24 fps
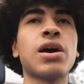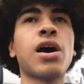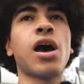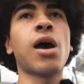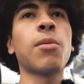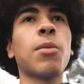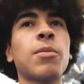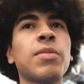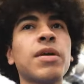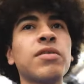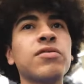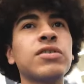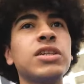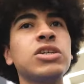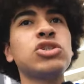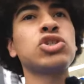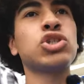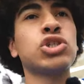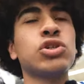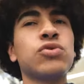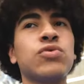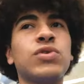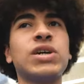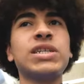Um, I'm not really
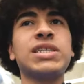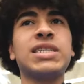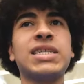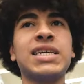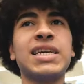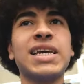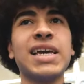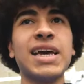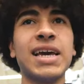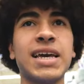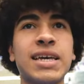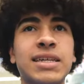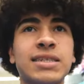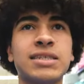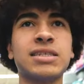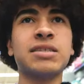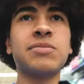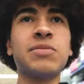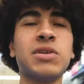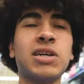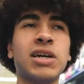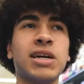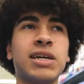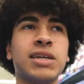sure what to get, to
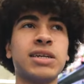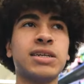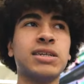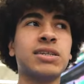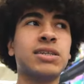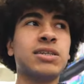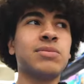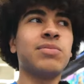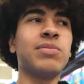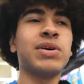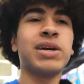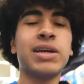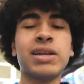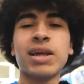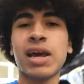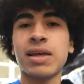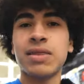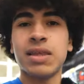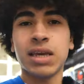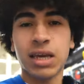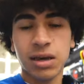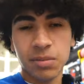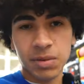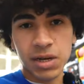be honest, but I
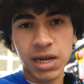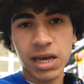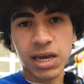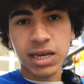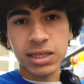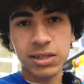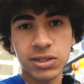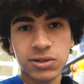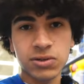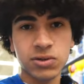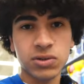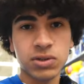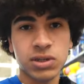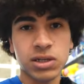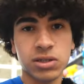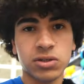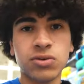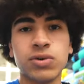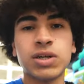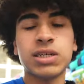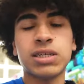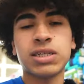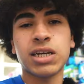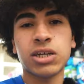think I'm gonna head to the
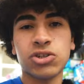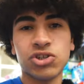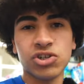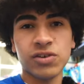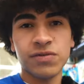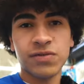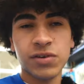toy section